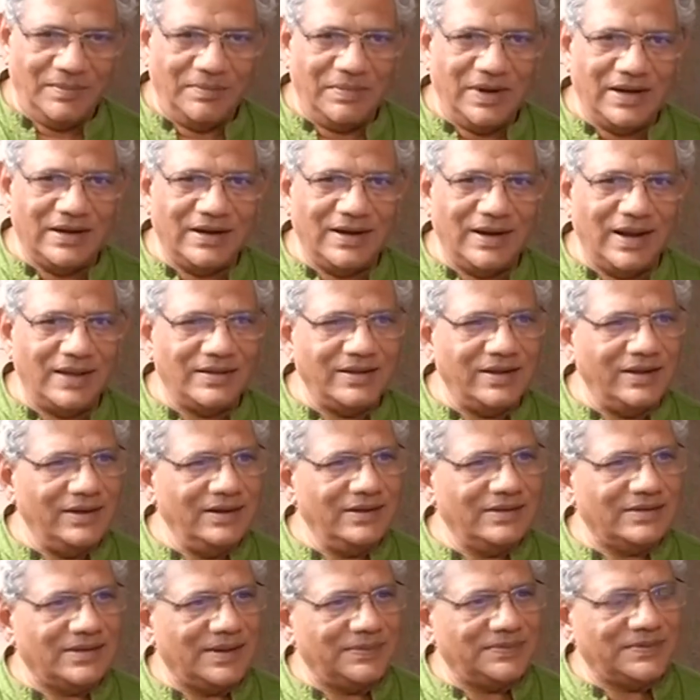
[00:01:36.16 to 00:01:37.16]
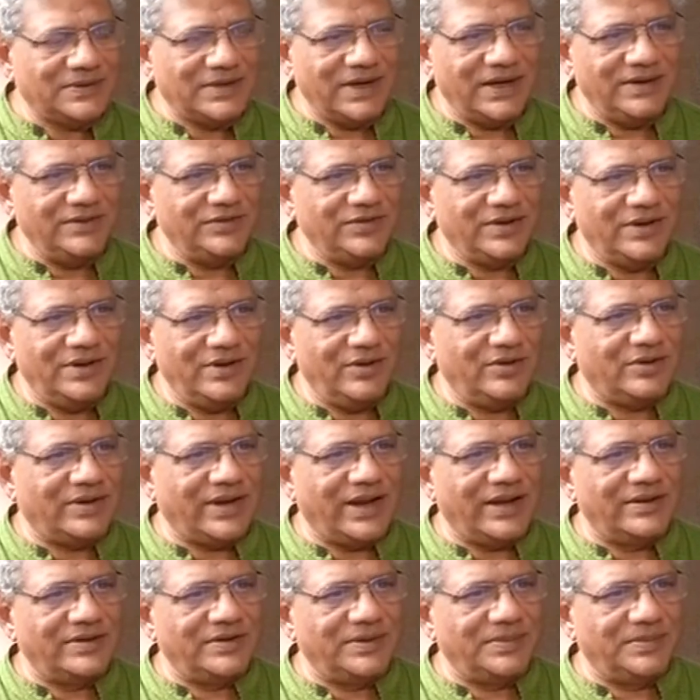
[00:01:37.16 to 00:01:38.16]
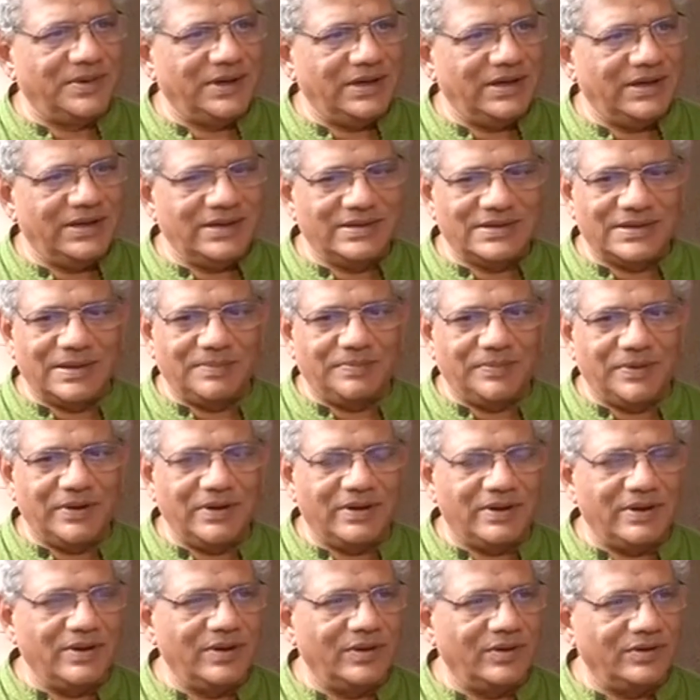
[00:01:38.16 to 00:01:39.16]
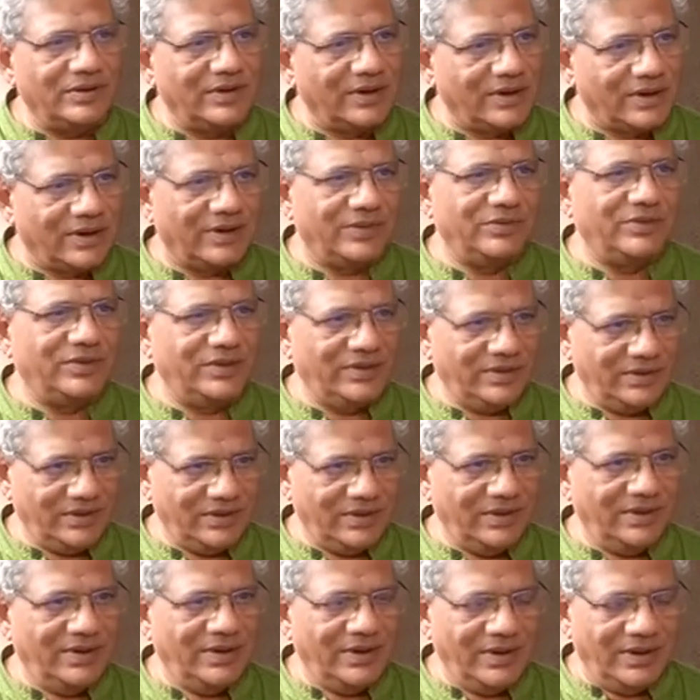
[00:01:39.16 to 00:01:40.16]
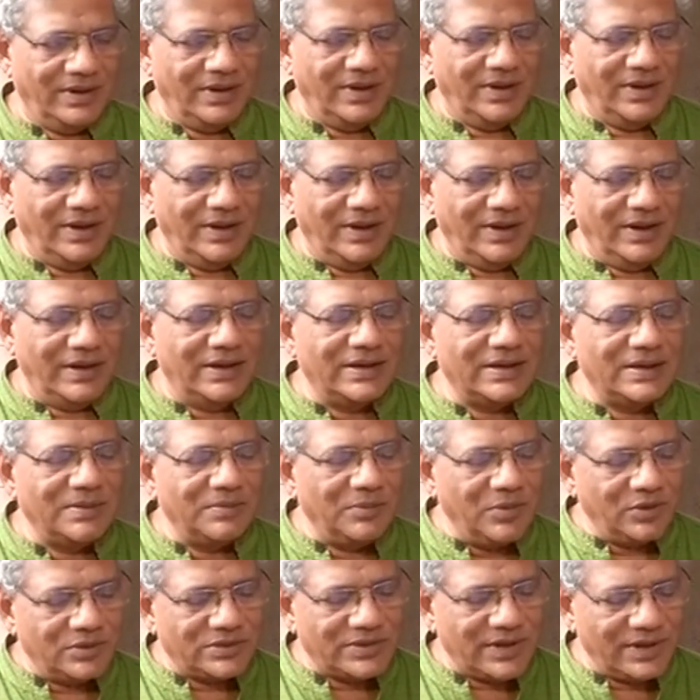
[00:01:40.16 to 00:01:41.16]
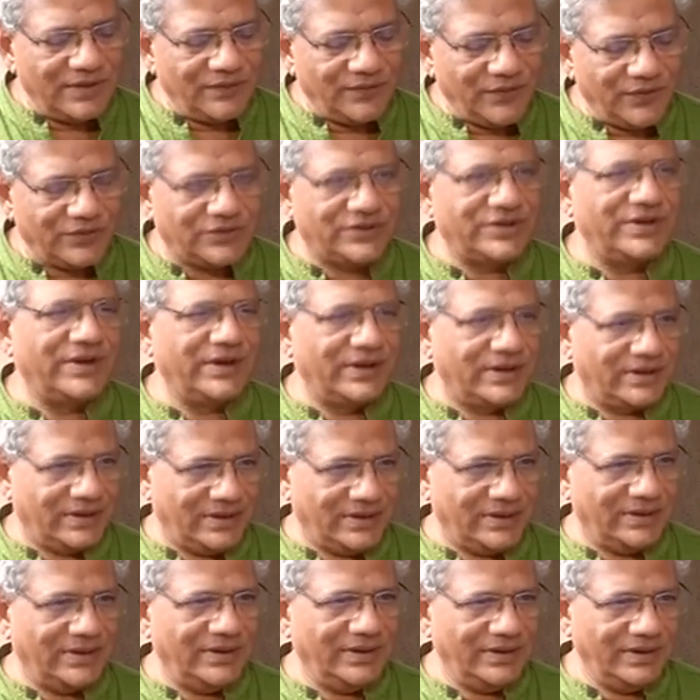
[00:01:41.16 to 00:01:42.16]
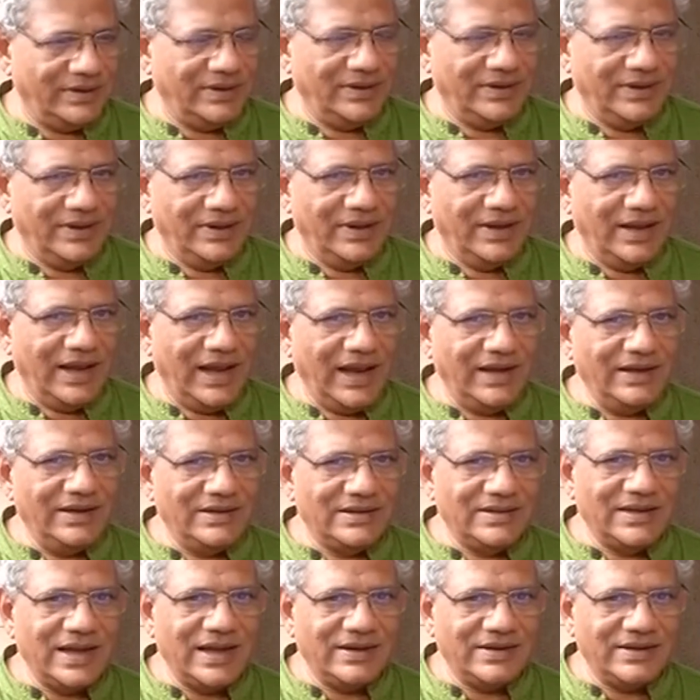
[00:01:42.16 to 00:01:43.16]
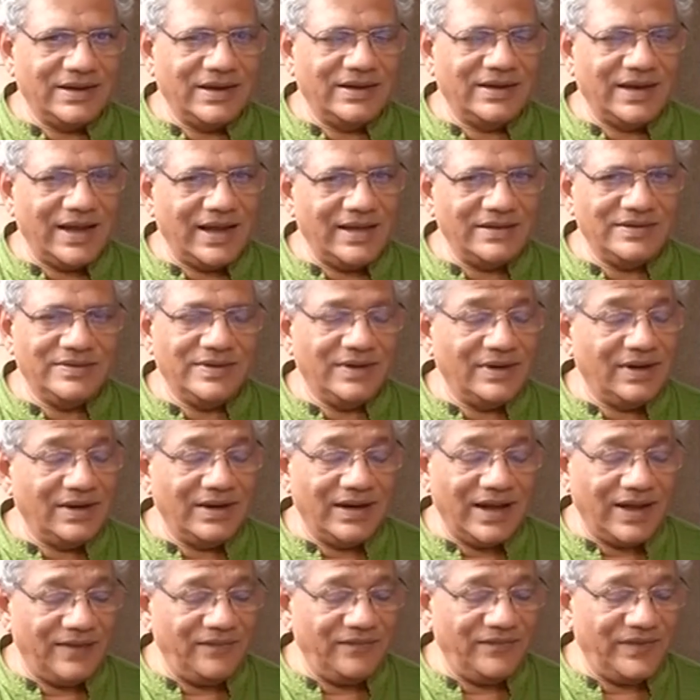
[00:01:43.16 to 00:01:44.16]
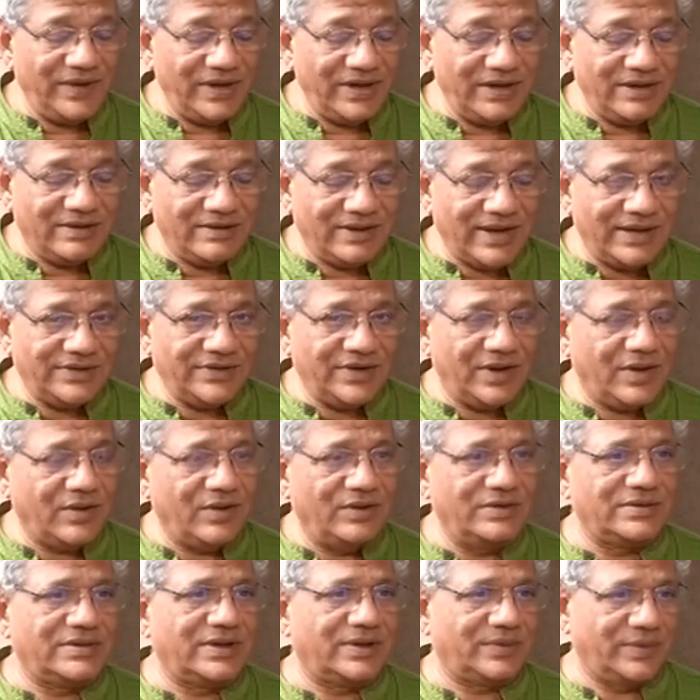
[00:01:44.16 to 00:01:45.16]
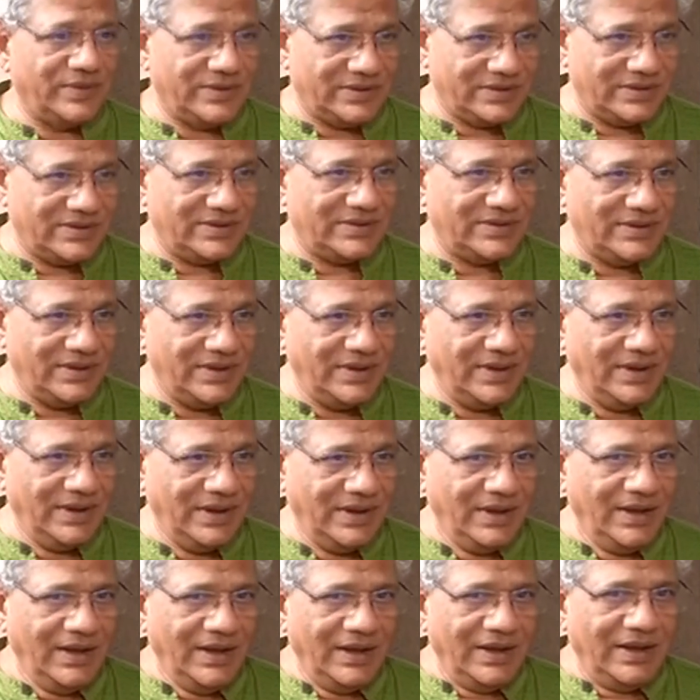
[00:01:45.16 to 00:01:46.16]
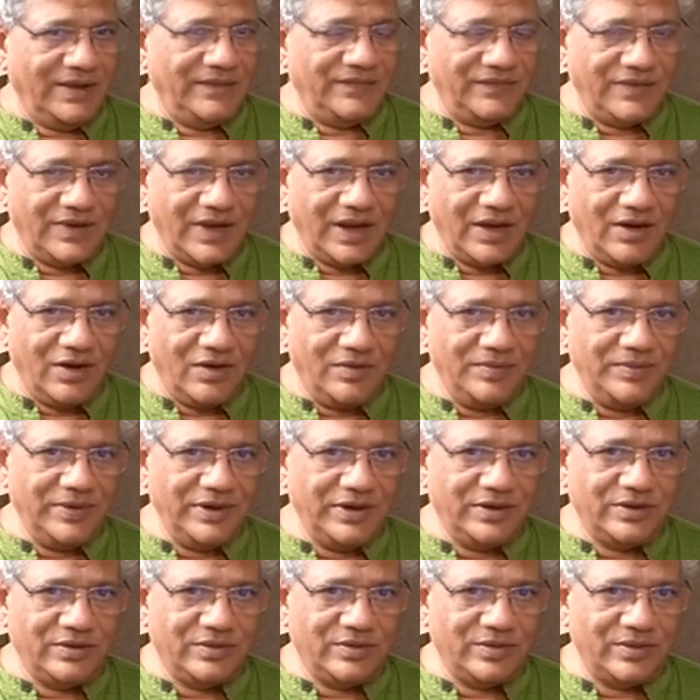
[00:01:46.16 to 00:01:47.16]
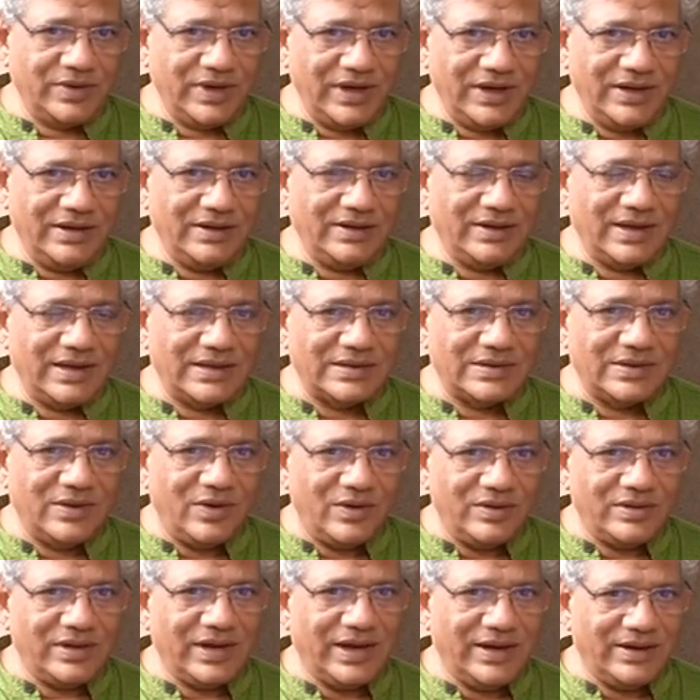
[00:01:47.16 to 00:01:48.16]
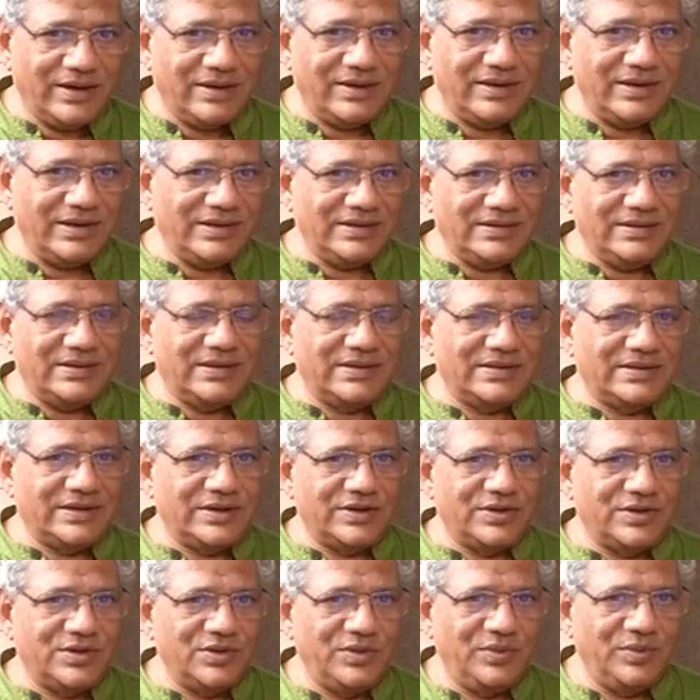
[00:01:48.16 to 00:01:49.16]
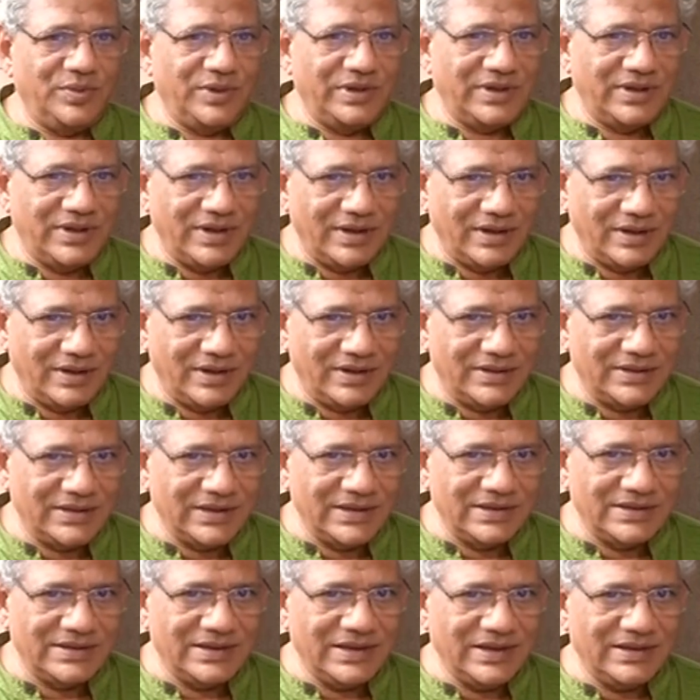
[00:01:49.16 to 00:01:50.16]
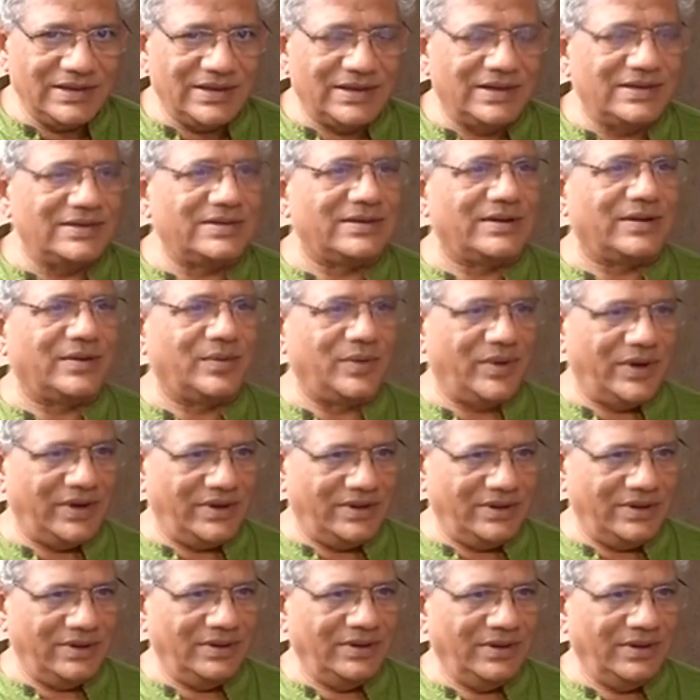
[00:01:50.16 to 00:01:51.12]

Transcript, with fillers: But nothing substantial or tangible is appearing on the ground. It is the most unfortunate thing. And it's, it, has, it will have very tragic consequences if the government today does not address this issue with the urgency that is required.